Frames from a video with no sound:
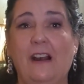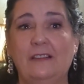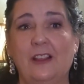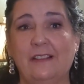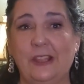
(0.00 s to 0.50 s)

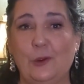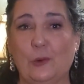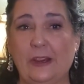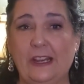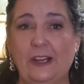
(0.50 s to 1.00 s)
along the
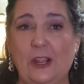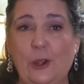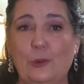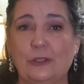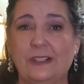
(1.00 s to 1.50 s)
Oregon
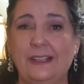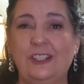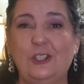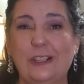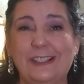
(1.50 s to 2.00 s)
coast
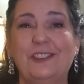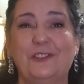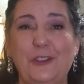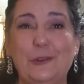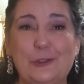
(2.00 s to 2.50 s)
in just a
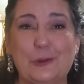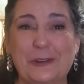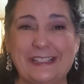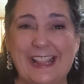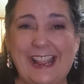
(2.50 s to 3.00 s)
few
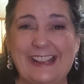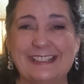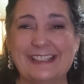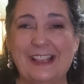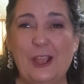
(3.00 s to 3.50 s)
short
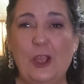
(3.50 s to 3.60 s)
days.